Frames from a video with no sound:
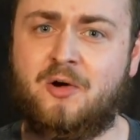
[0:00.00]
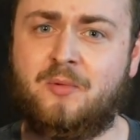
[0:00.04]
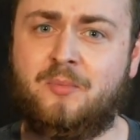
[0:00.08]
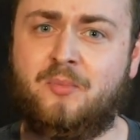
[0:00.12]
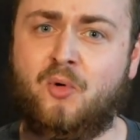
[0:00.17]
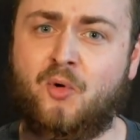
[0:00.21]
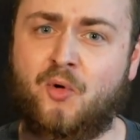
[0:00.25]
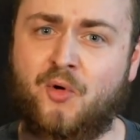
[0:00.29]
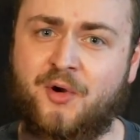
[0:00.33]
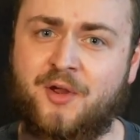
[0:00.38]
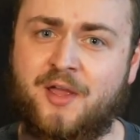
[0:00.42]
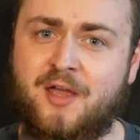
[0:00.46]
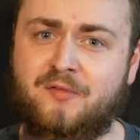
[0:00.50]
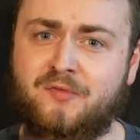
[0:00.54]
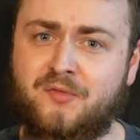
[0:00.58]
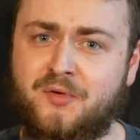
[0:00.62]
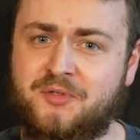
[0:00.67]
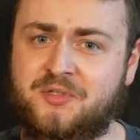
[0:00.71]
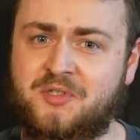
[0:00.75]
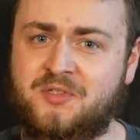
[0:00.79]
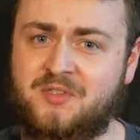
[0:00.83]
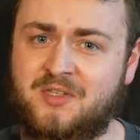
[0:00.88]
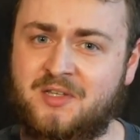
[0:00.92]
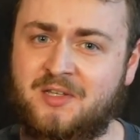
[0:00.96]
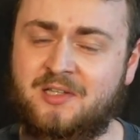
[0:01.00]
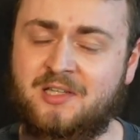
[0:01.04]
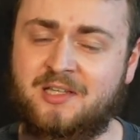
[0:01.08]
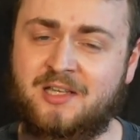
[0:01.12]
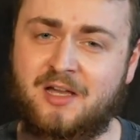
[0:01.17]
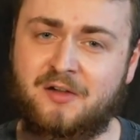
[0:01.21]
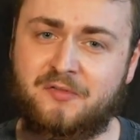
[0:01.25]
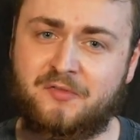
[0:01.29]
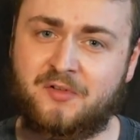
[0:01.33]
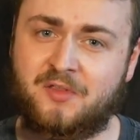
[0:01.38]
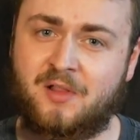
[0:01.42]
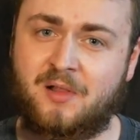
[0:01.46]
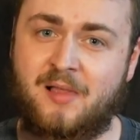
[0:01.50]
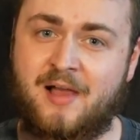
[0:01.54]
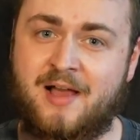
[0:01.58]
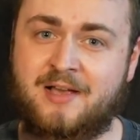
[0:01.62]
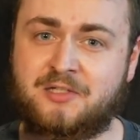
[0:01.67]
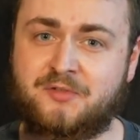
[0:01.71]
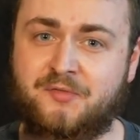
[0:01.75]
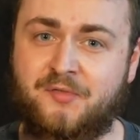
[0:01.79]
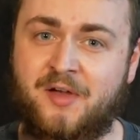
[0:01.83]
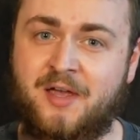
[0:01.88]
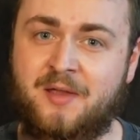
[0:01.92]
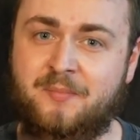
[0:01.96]
Poirier versus Ilya for the
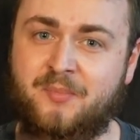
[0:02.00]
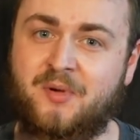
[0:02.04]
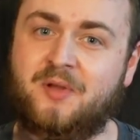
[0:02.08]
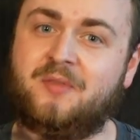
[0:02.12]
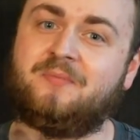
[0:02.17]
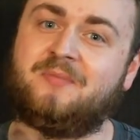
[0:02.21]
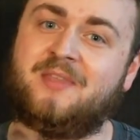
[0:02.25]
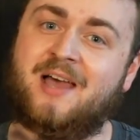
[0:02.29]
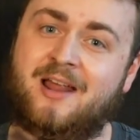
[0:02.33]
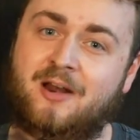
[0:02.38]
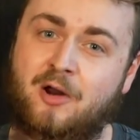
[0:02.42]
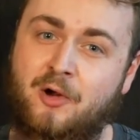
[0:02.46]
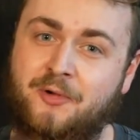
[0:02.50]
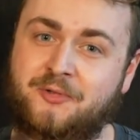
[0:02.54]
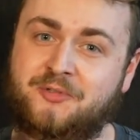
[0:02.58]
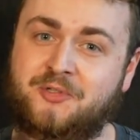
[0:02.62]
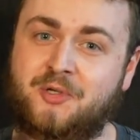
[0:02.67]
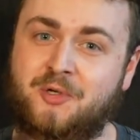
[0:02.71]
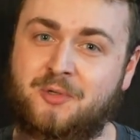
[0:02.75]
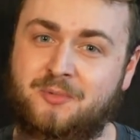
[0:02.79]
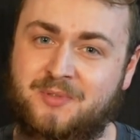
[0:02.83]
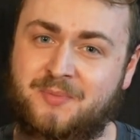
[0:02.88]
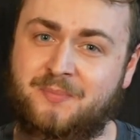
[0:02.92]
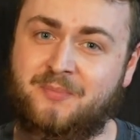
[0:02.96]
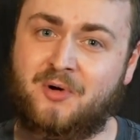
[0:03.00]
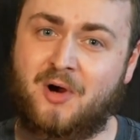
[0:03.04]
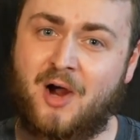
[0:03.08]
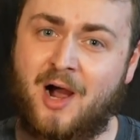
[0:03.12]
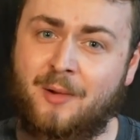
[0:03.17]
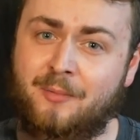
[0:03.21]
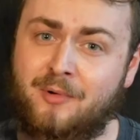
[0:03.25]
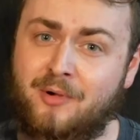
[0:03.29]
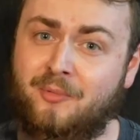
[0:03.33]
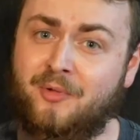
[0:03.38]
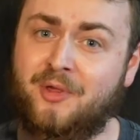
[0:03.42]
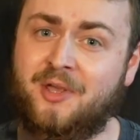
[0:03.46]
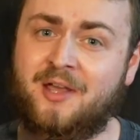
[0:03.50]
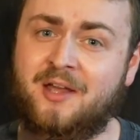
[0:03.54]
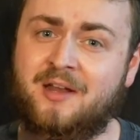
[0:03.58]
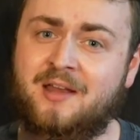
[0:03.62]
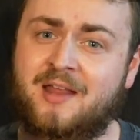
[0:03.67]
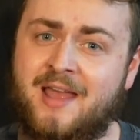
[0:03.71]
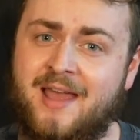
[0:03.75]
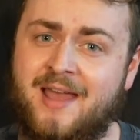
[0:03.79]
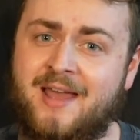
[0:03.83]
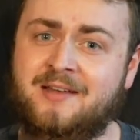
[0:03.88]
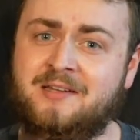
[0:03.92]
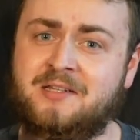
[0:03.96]
last fight, but that also is probably going
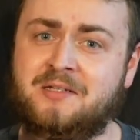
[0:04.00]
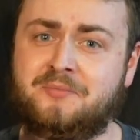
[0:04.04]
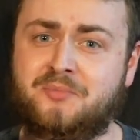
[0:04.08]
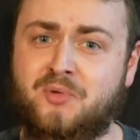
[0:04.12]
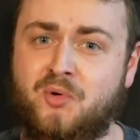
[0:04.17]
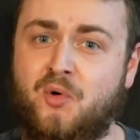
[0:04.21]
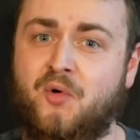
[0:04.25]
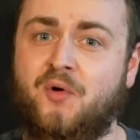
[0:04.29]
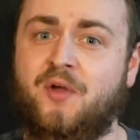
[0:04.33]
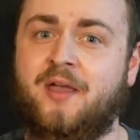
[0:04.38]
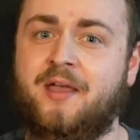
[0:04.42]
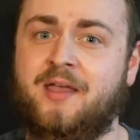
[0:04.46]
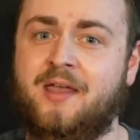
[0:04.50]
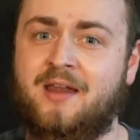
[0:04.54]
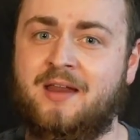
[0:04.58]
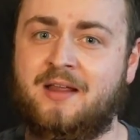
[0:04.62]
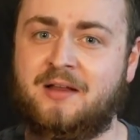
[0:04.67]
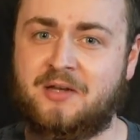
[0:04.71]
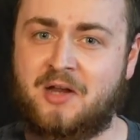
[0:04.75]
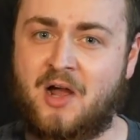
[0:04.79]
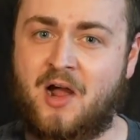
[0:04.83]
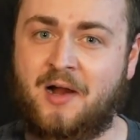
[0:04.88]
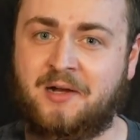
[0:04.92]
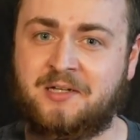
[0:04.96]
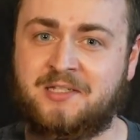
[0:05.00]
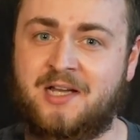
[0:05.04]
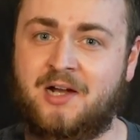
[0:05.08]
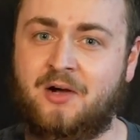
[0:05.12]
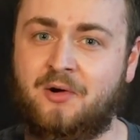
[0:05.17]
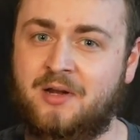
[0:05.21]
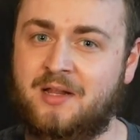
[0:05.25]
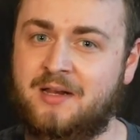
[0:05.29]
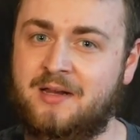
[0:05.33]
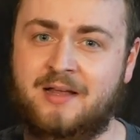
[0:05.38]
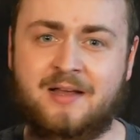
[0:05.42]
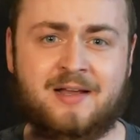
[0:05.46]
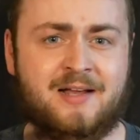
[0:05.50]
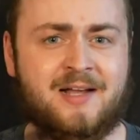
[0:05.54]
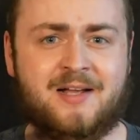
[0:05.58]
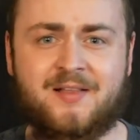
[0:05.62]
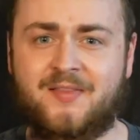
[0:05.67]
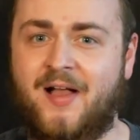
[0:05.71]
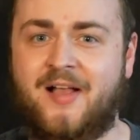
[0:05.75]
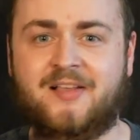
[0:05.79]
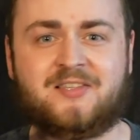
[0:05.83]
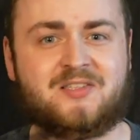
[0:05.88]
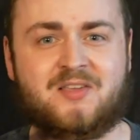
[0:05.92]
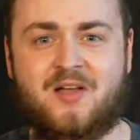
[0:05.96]
to end in Poirier getting knocked out, and
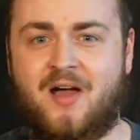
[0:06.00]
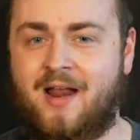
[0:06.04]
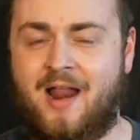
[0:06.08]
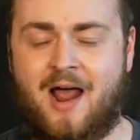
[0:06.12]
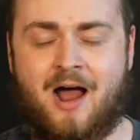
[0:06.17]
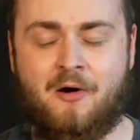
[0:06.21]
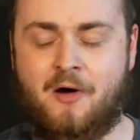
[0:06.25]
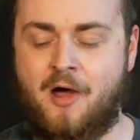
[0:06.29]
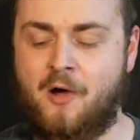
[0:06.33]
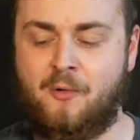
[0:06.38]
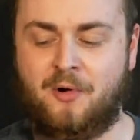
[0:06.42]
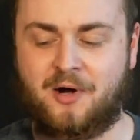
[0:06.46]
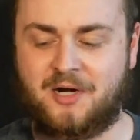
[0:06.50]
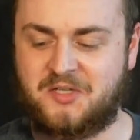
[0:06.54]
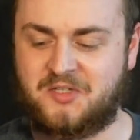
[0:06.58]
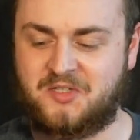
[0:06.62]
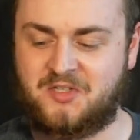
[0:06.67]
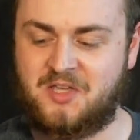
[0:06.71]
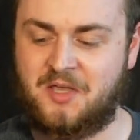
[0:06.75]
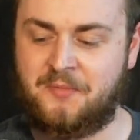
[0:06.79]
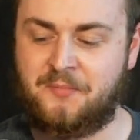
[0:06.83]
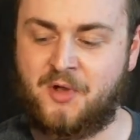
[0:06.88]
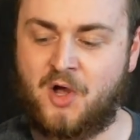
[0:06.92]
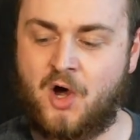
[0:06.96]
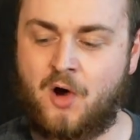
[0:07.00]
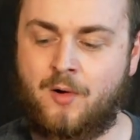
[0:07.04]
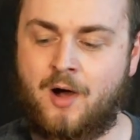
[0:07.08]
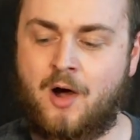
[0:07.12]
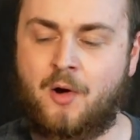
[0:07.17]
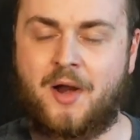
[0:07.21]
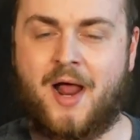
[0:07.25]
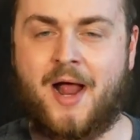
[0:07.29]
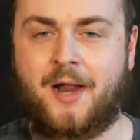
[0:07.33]
that's not how I want to see him go out.